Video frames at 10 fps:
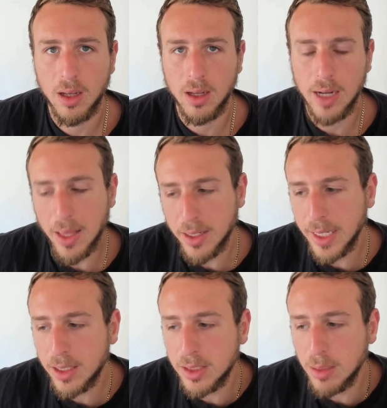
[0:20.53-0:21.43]
Now, the
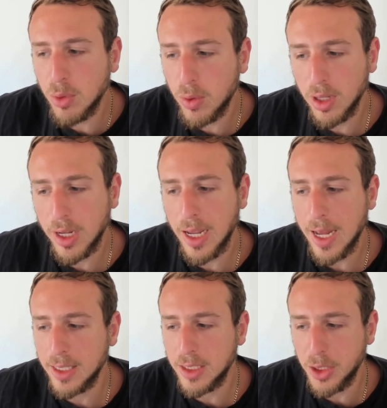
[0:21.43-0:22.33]
ticker symbol we're looking at
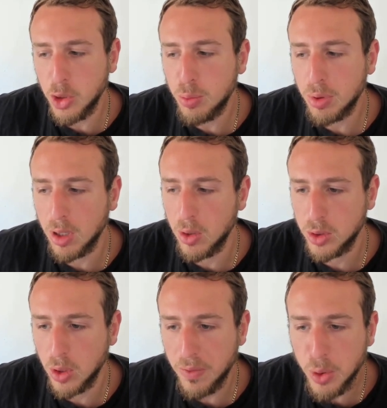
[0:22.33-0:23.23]
is UPRO.
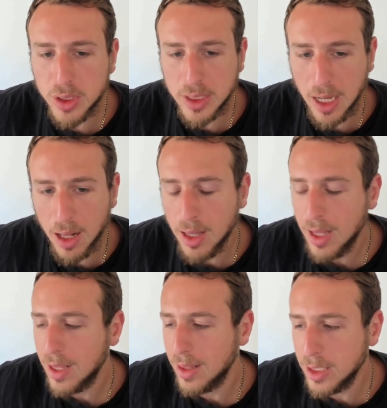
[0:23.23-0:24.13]
So if you sell
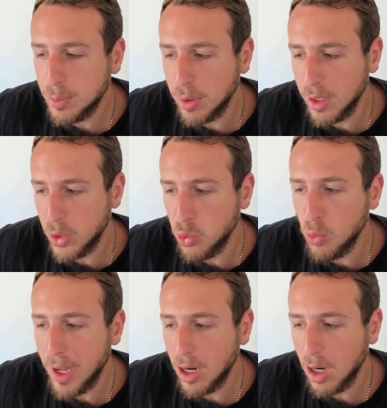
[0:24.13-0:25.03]
this put, you will
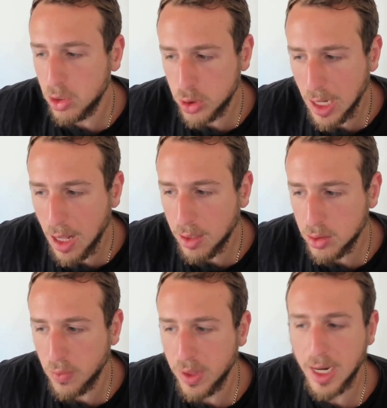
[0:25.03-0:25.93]
make $100
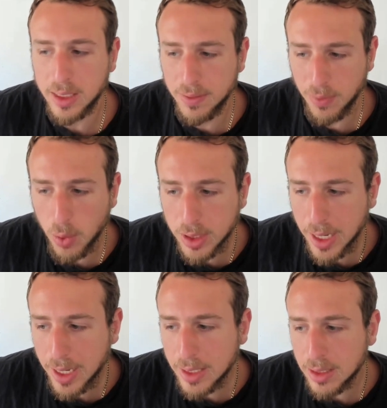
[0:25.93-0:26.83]
over the next 4
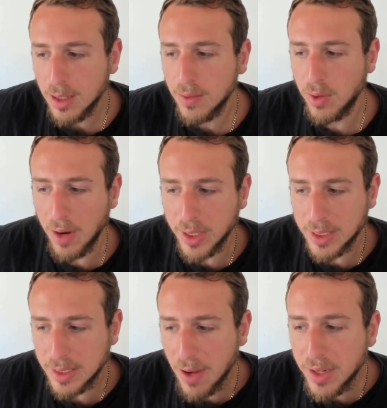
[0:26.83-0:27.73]
days for every
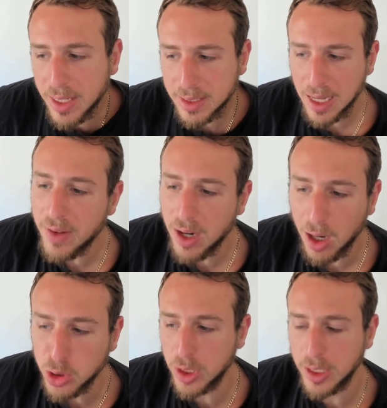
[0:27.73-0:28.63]

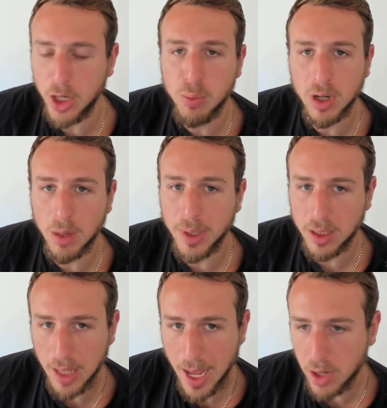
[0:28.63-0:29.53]
7,700 that you put up in
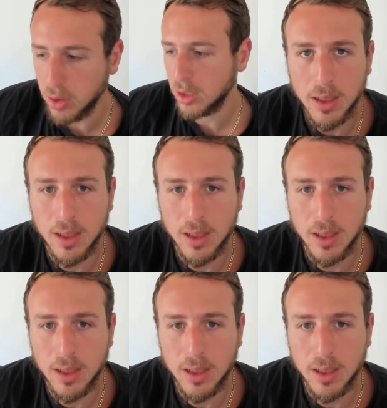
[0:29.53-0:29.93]
collateral.